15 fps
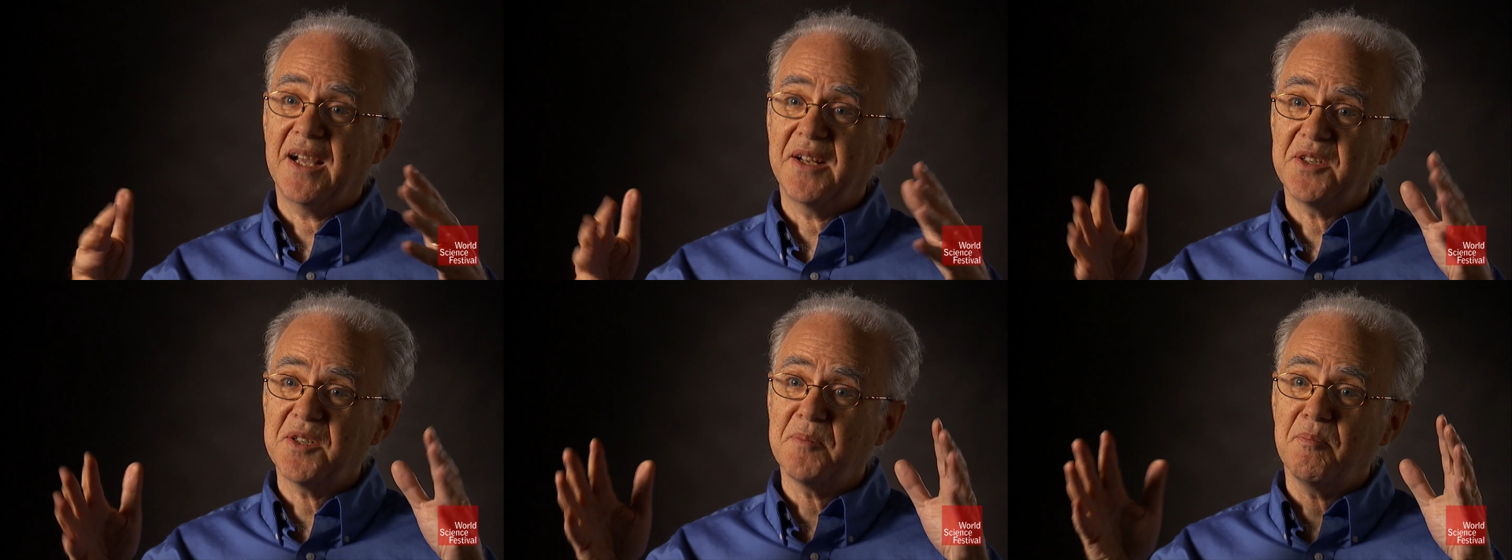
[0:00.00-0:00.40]

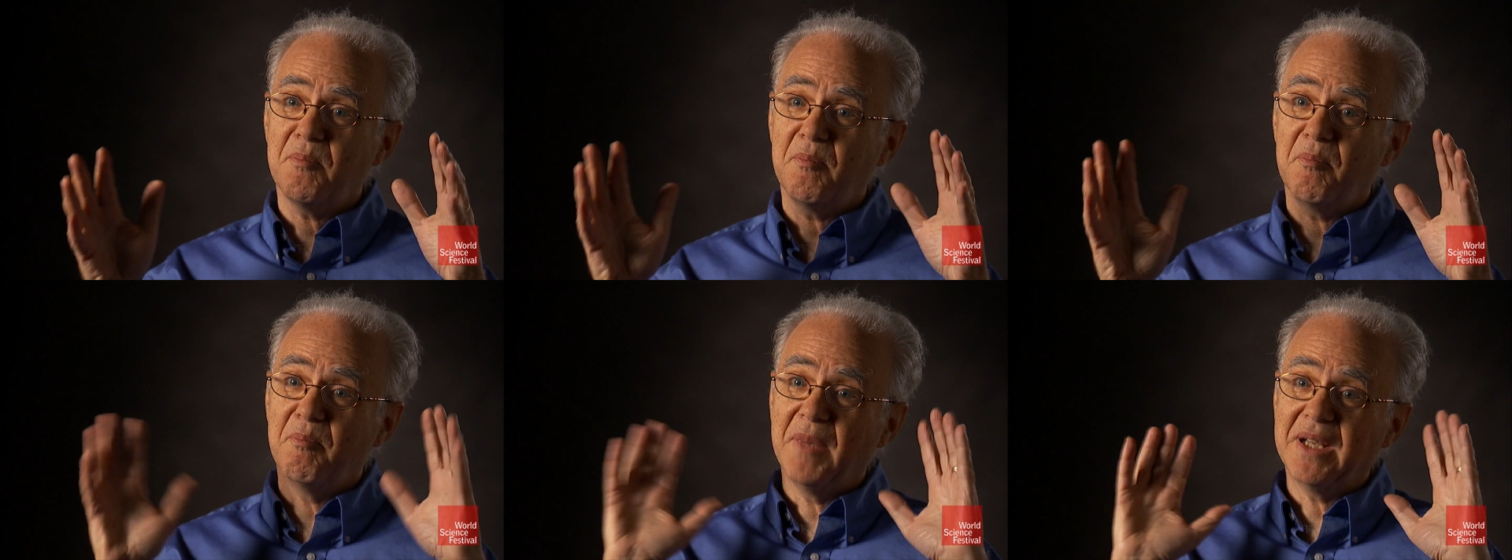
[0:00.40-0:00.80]
on your
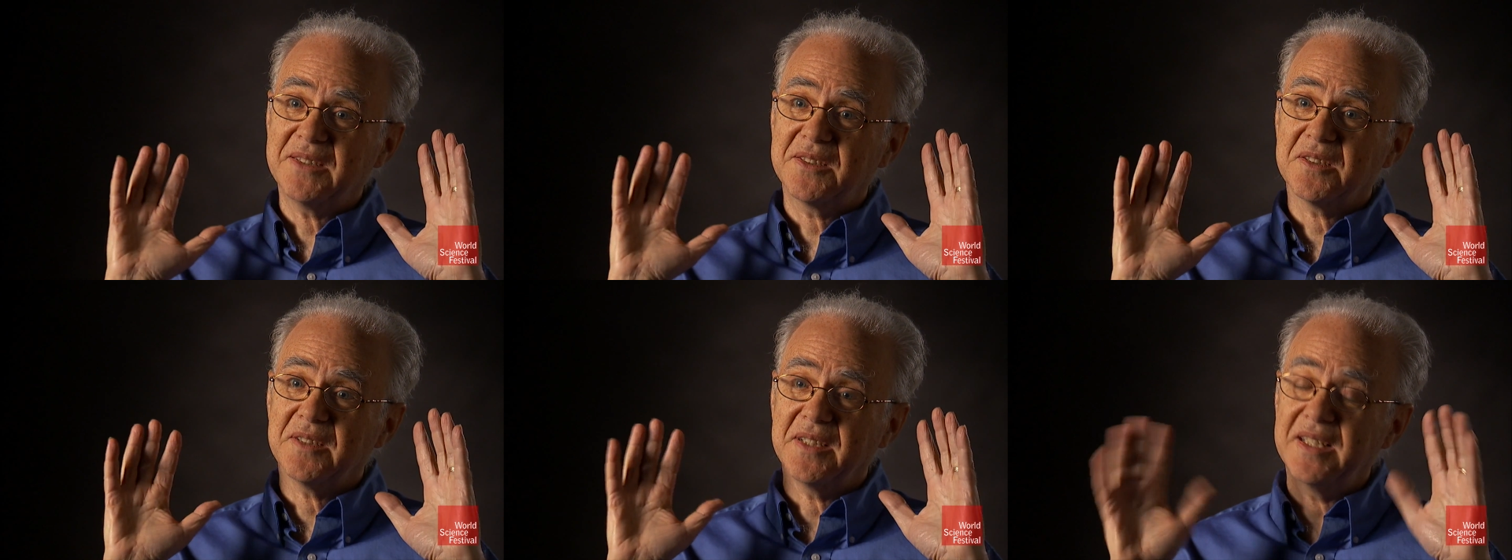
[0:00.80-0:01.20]

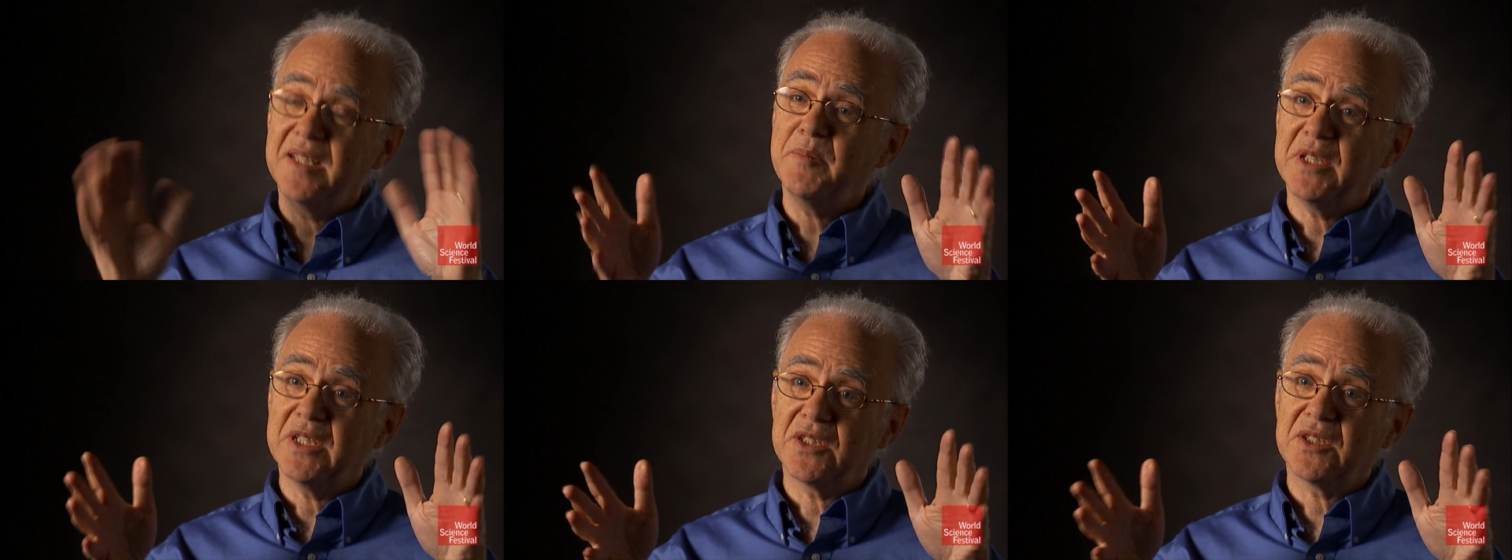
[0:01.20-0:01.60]
mental
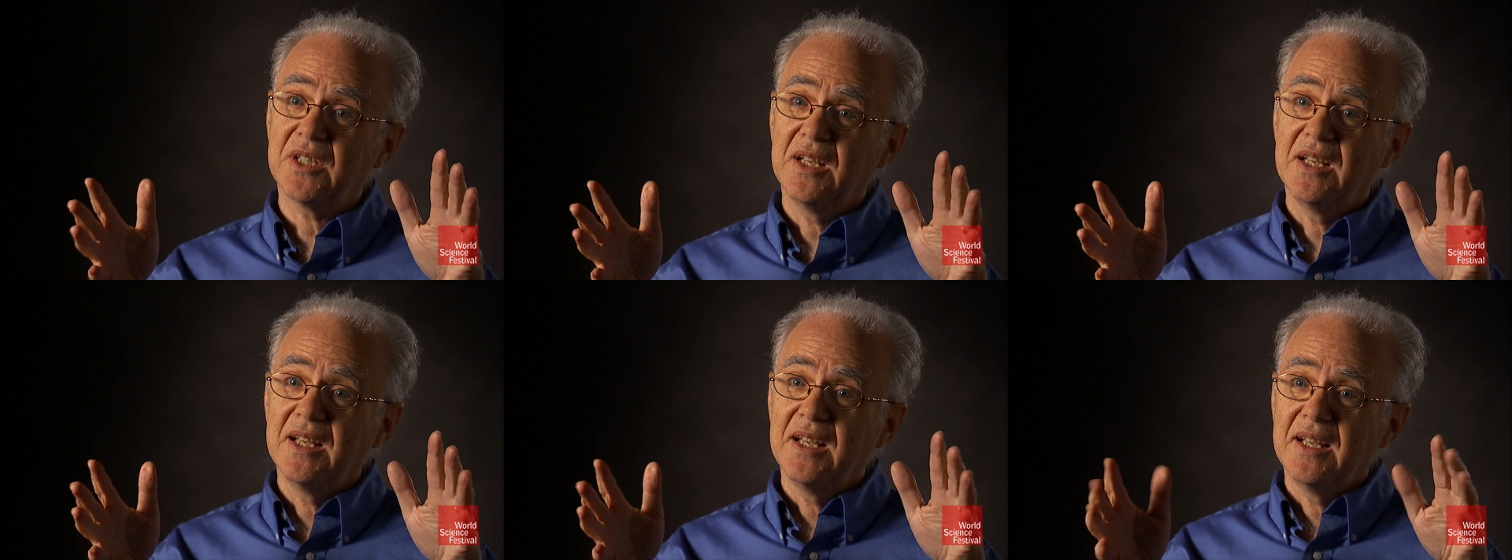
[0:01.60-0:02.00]
image,
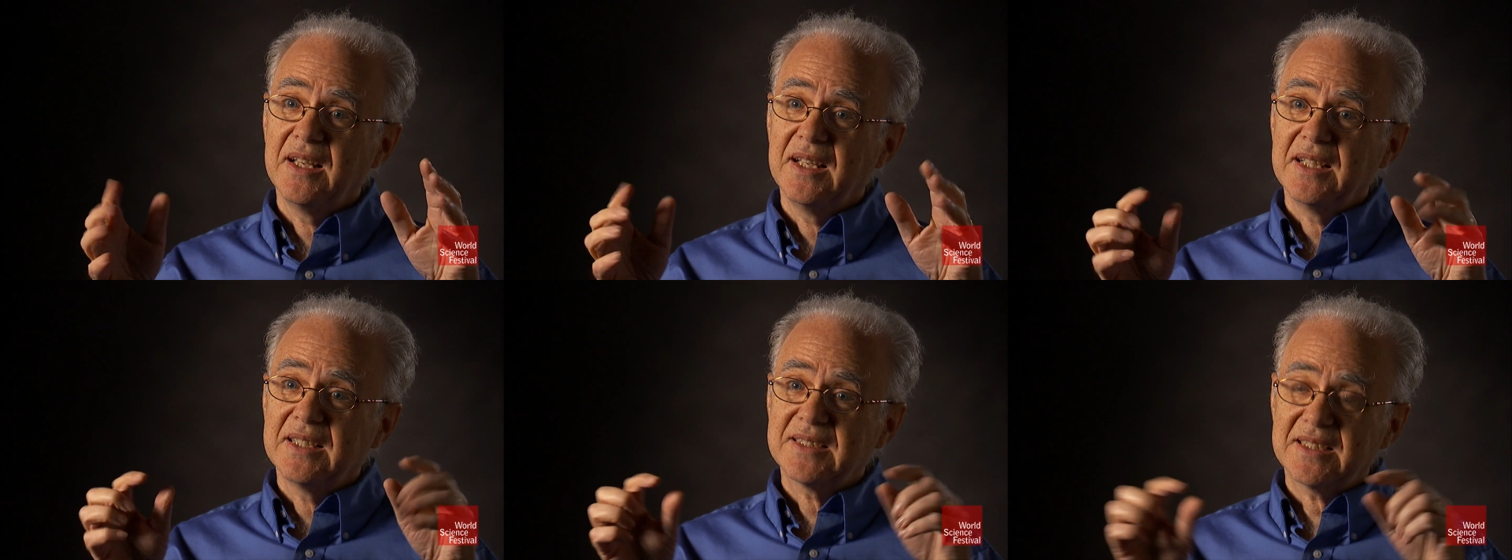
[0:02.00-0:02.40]

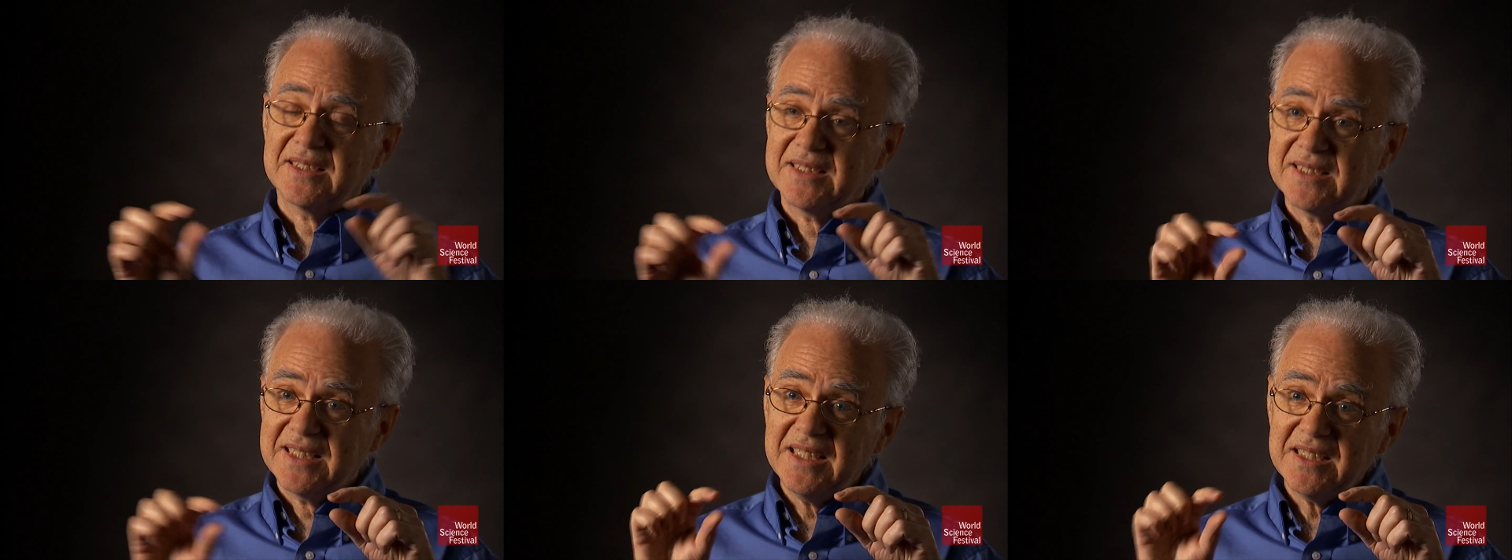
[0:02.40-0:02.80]
to
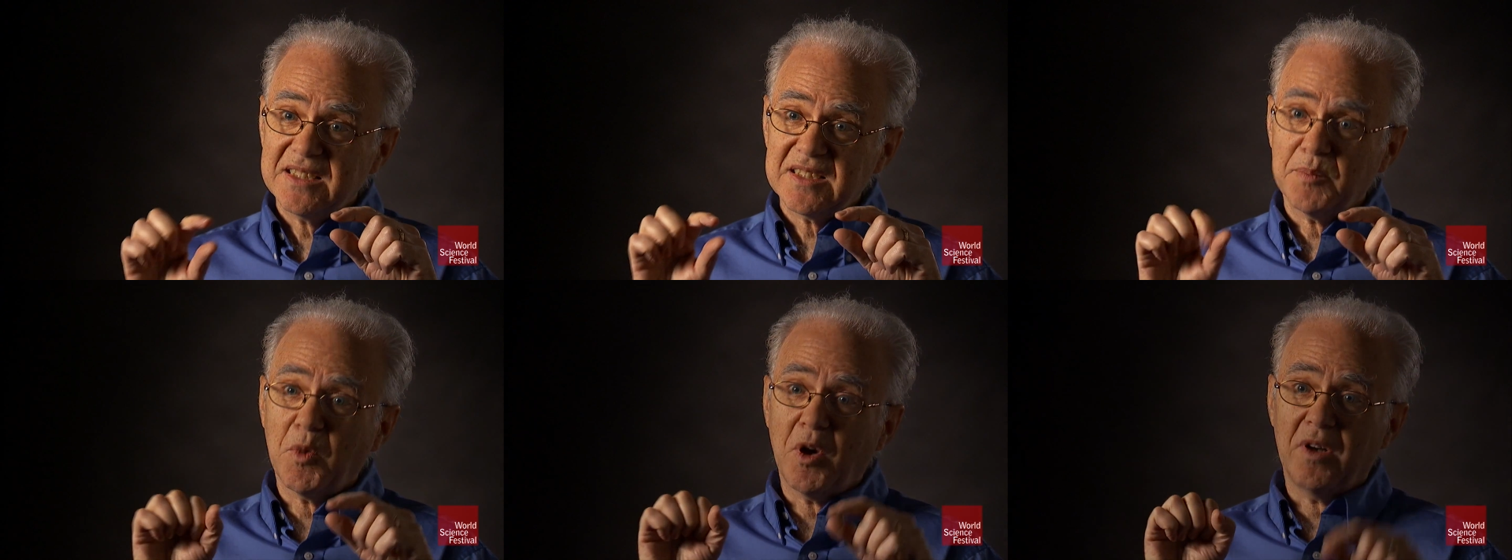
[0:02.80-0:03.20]
see
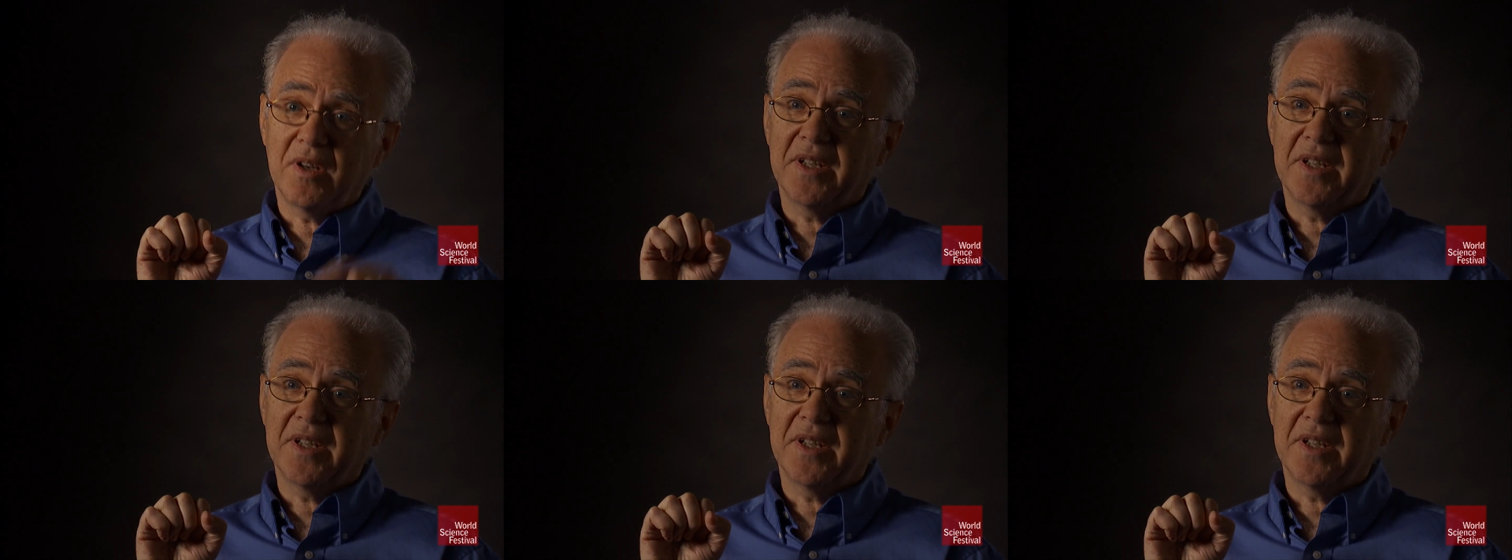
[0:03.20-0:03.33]
small